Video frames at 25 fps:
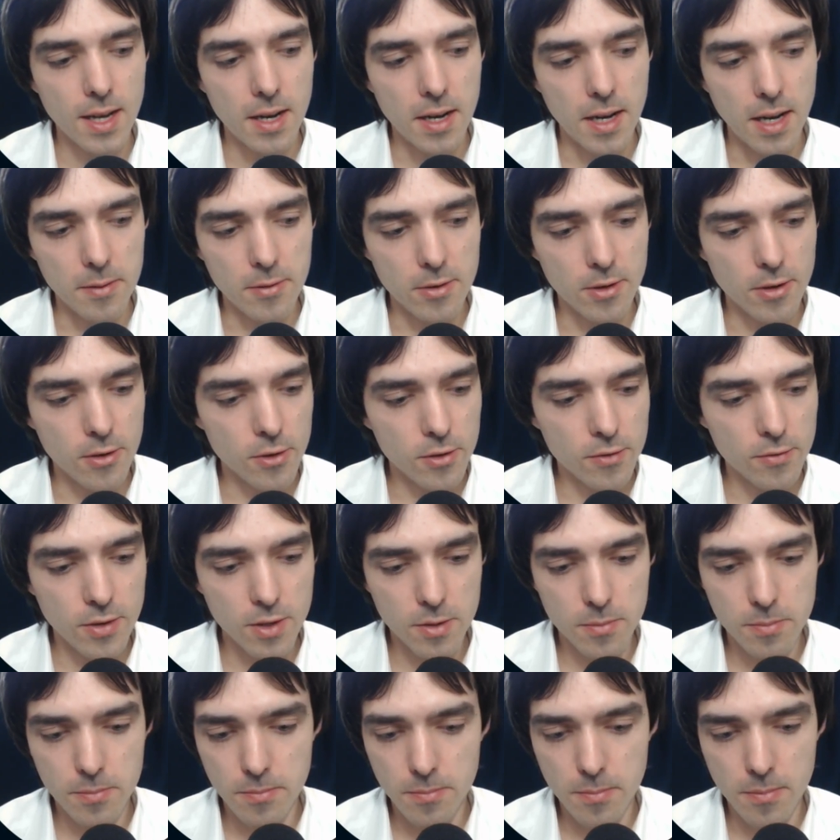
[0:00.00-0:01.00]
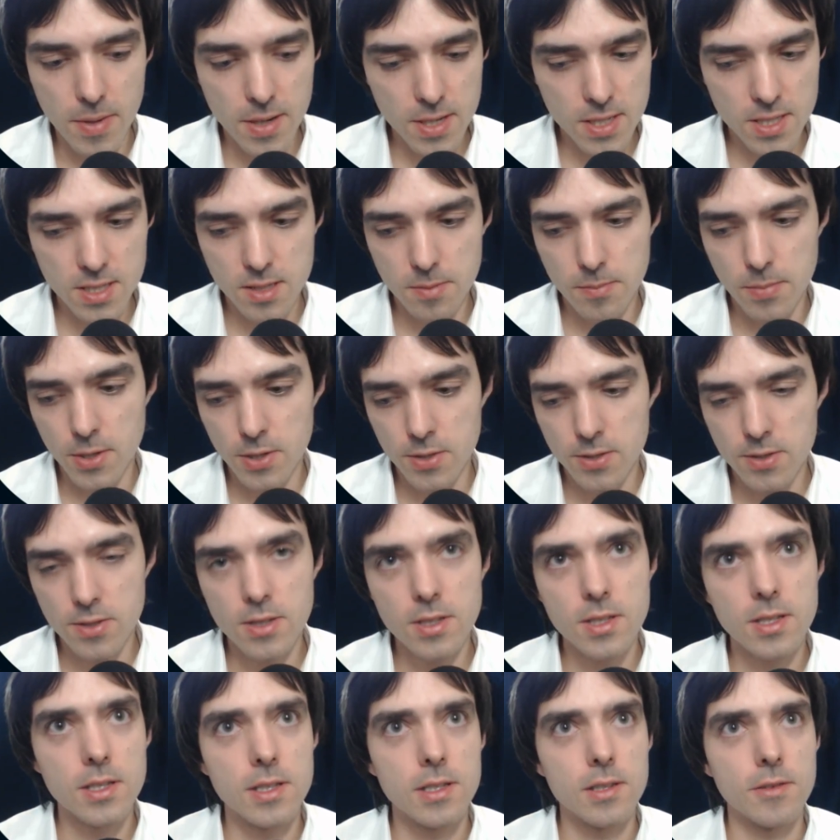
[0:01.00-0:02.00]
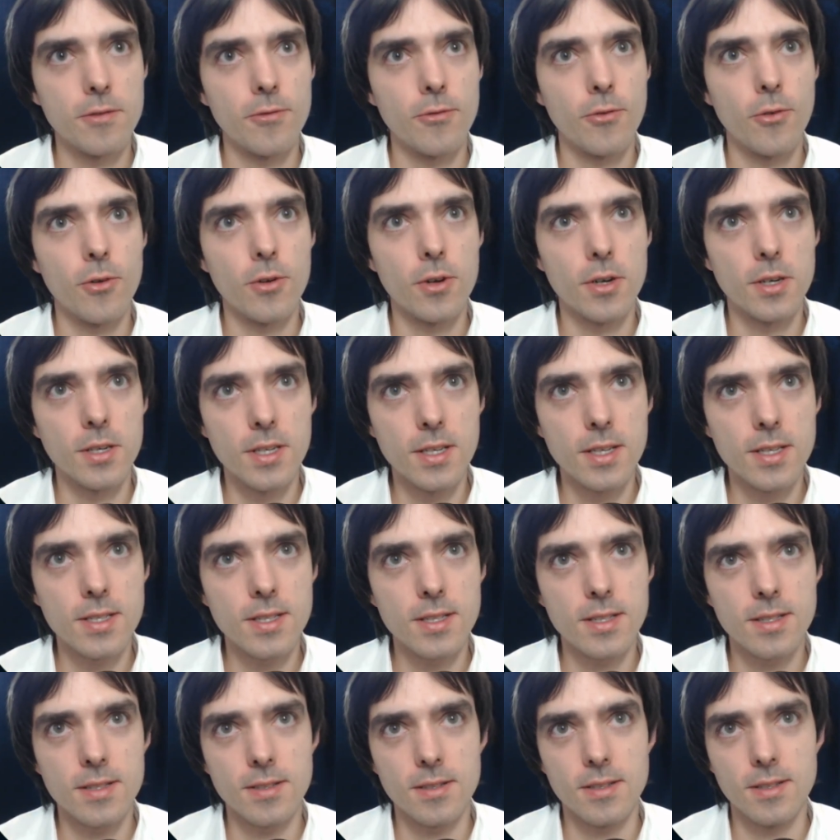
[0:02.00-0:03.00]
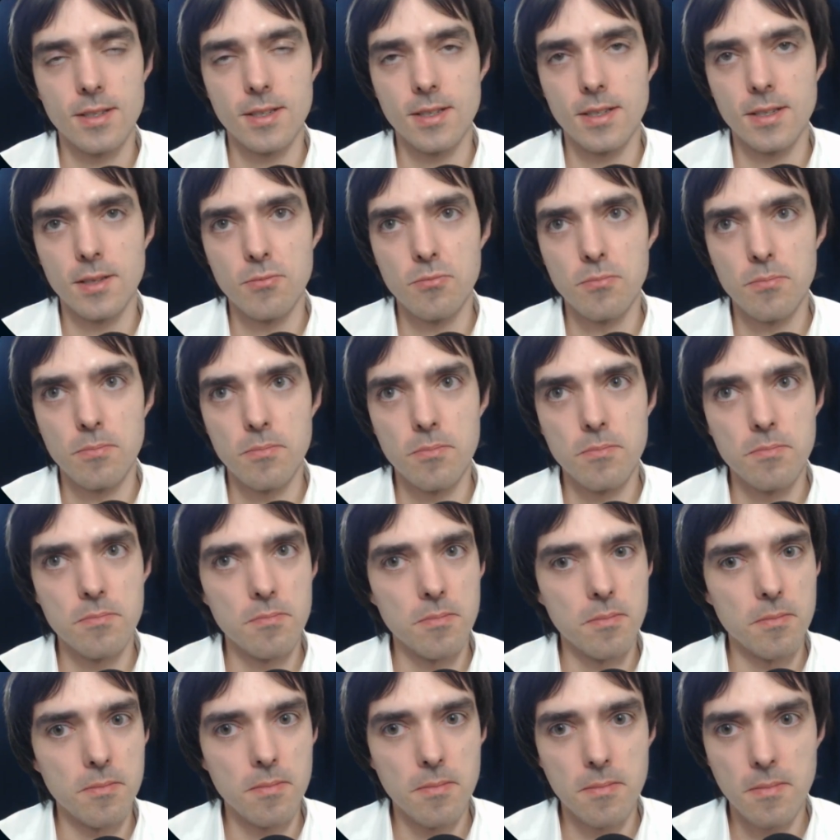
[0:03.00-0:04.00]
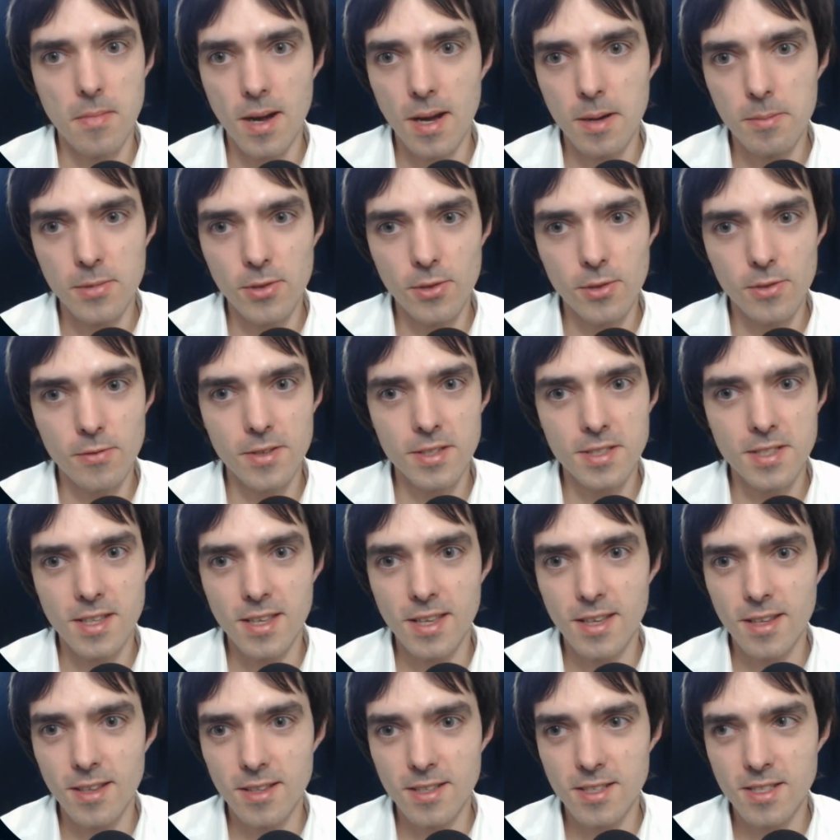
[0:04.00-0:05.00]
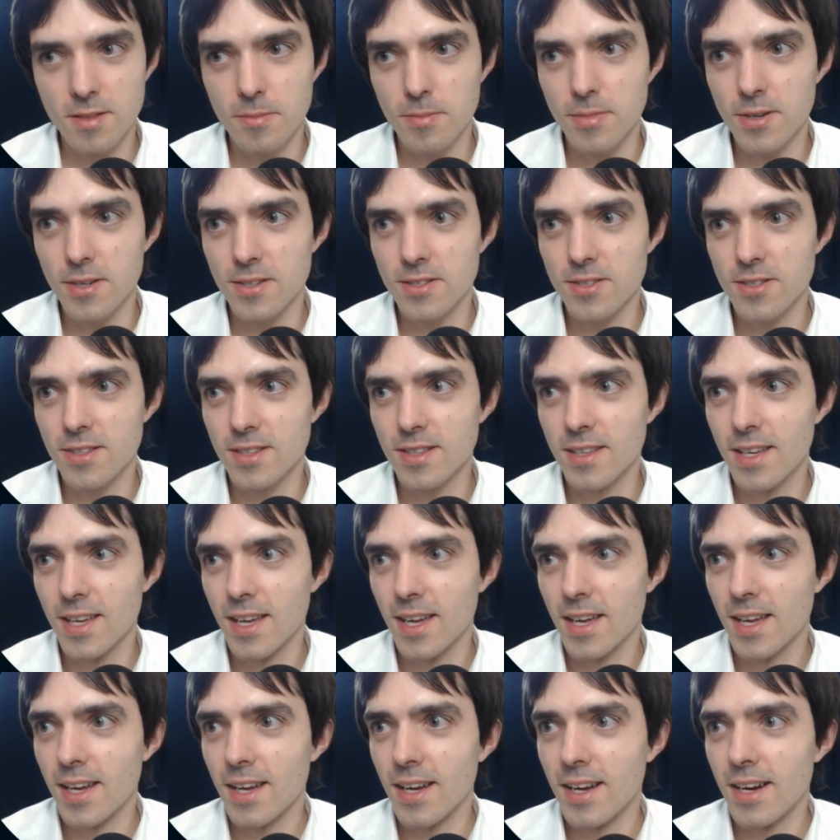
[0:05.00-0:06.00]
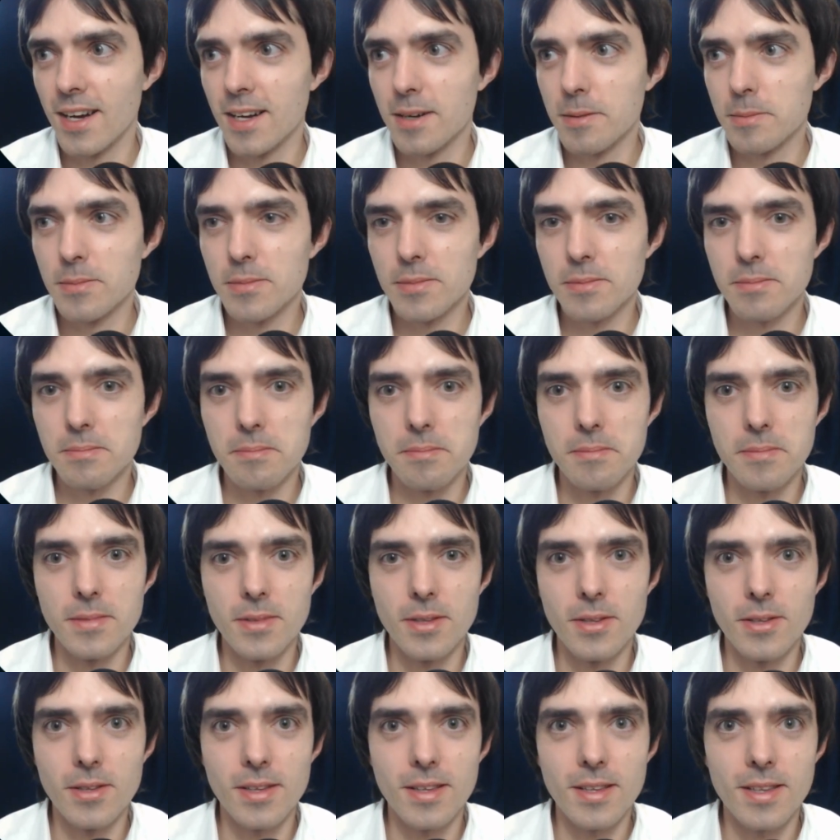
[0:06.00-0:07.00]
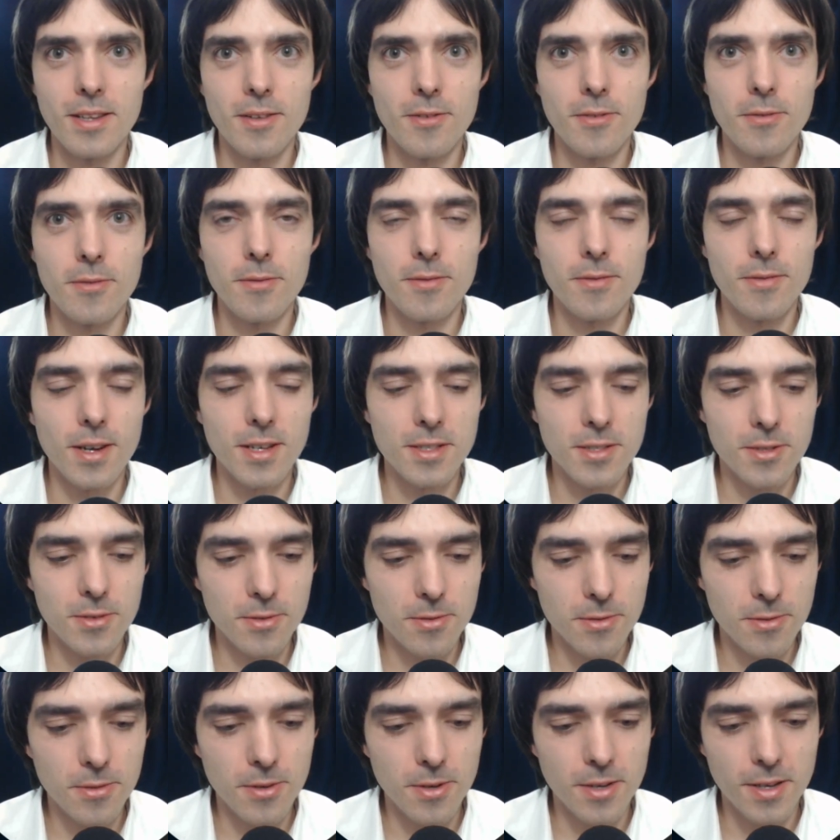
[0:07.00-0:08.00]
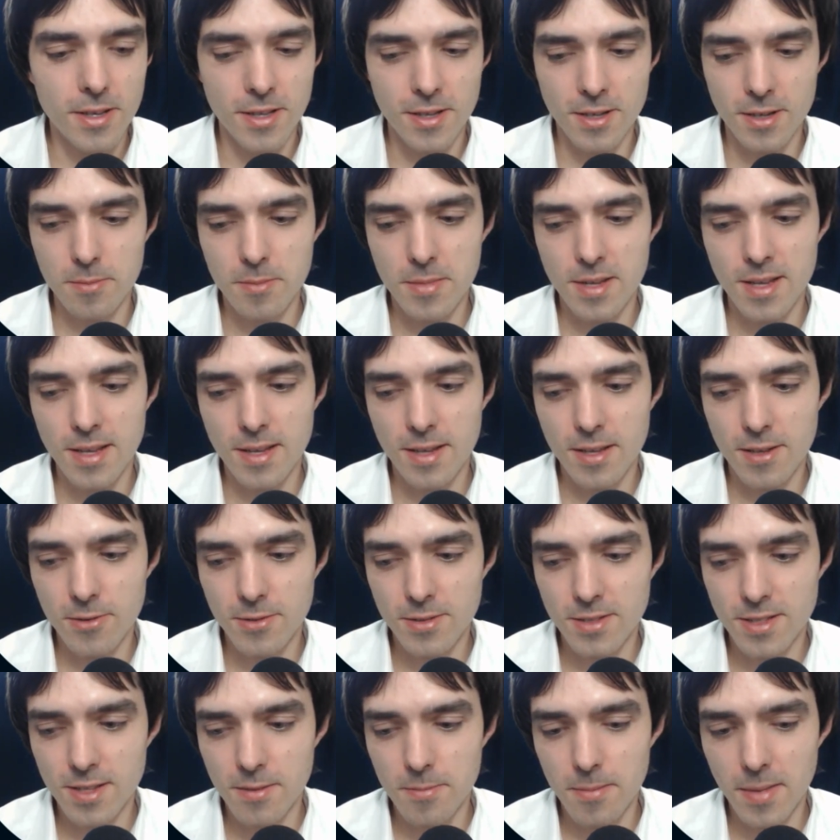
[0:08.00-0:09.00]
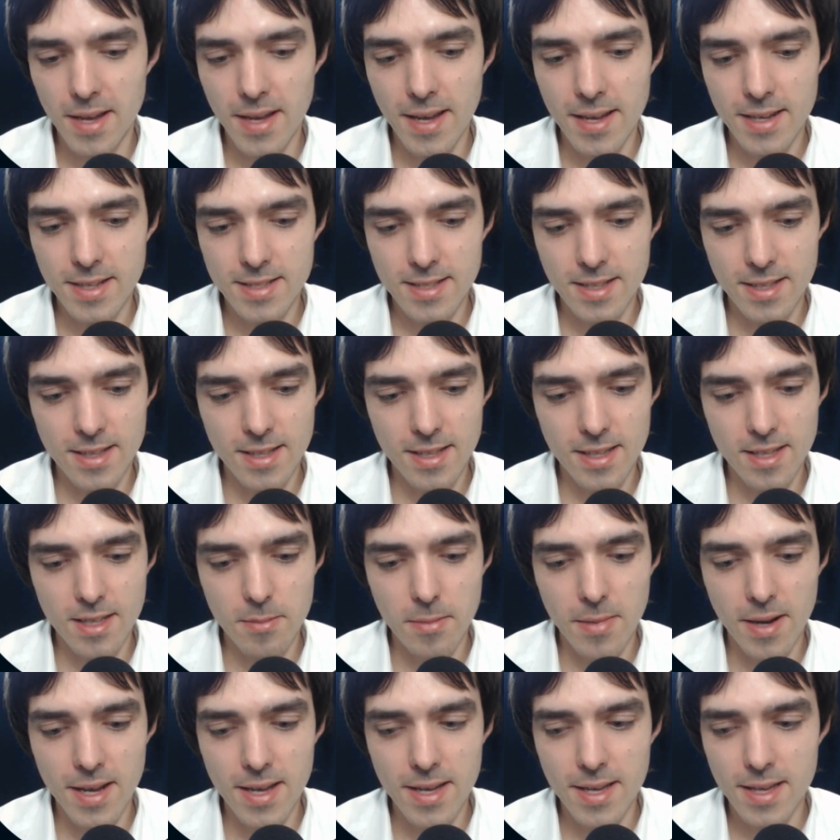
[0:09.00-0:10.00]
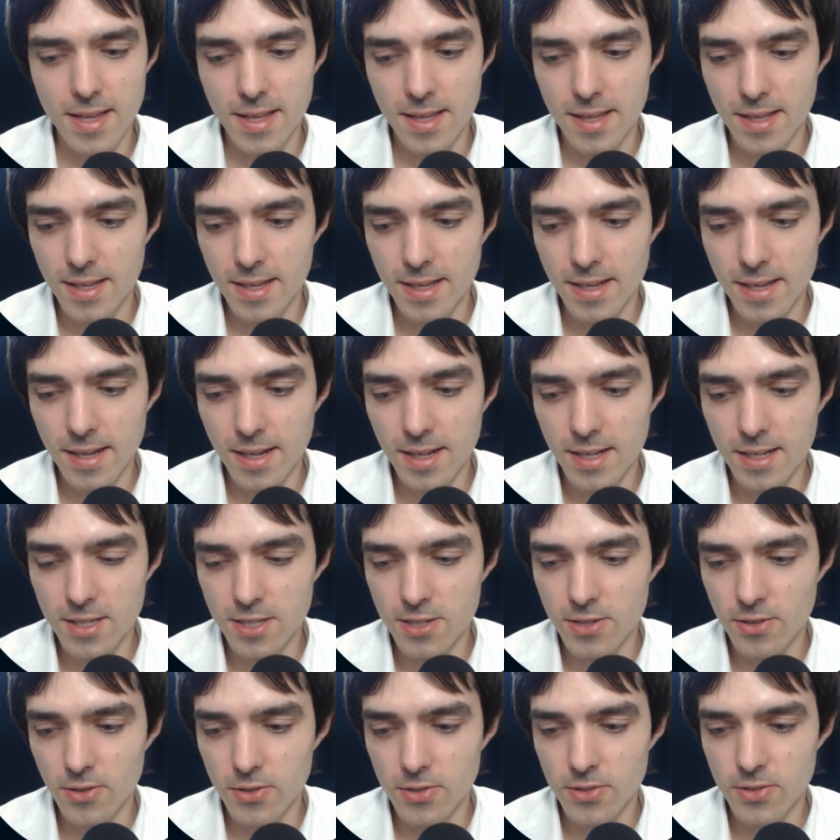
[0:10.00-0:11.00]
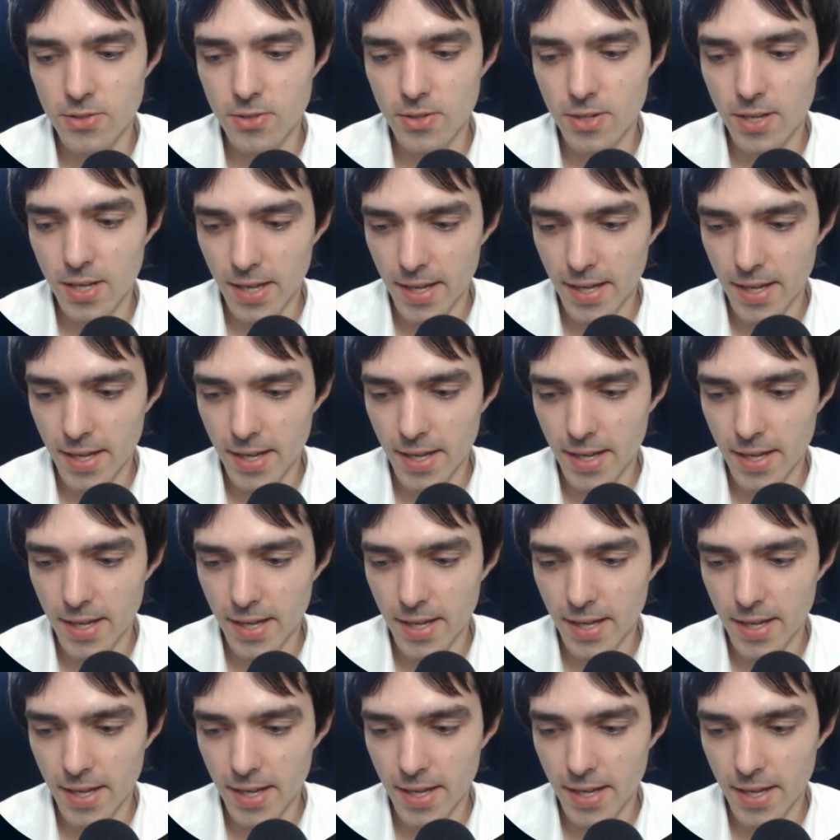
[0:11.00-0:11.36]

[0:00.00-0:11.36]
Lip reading: I'm not the best person for this. I'm not the skilled person. As you hear me, you see my accent and my English also.